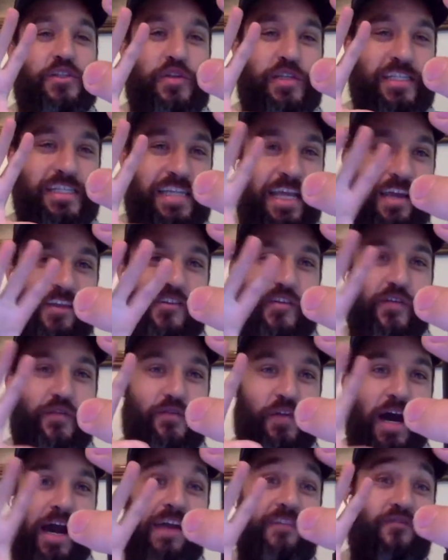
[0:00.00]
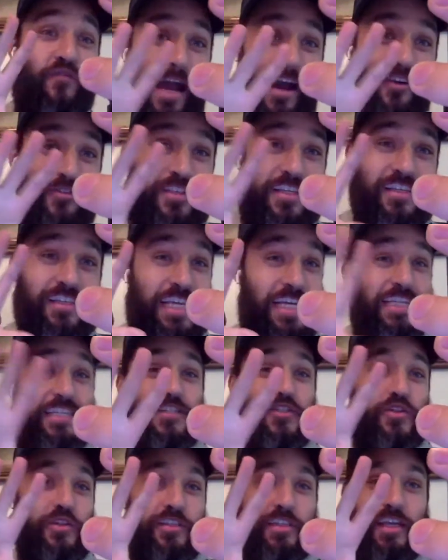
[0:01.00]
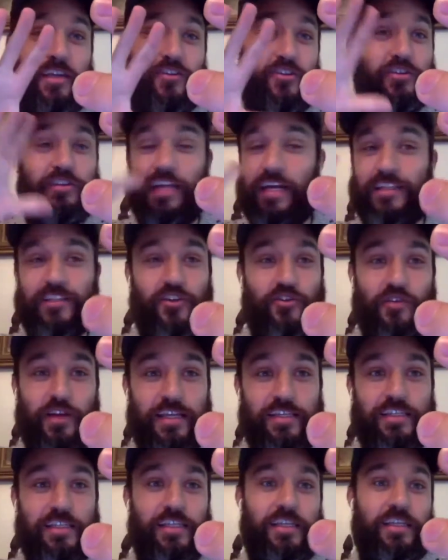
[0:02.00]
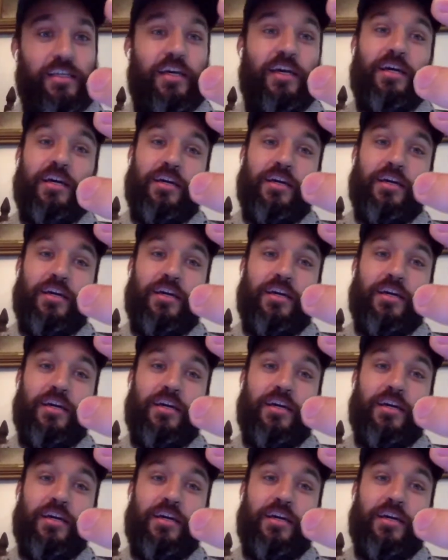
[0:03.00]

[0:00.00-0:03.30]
standard. 5 rounds is the industry standard. That's crazy.